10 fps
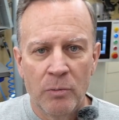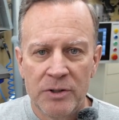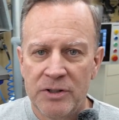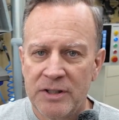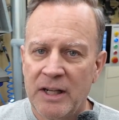
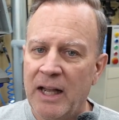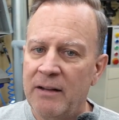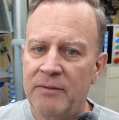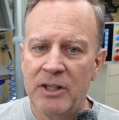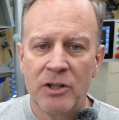which is kind
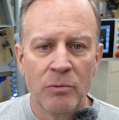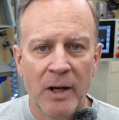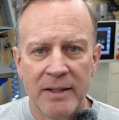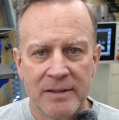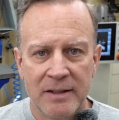of the
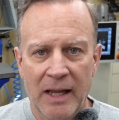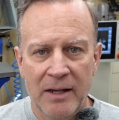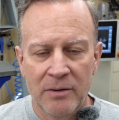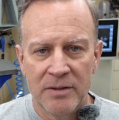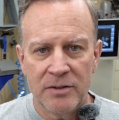US standard.